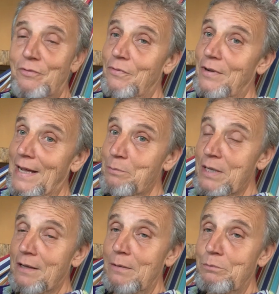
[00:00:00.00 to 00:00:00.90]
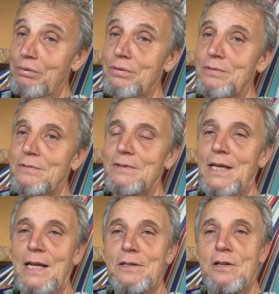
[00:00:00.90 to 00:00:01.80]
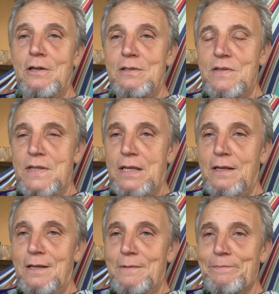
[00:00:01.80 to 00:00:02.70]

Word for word: vibing up and heart syncing.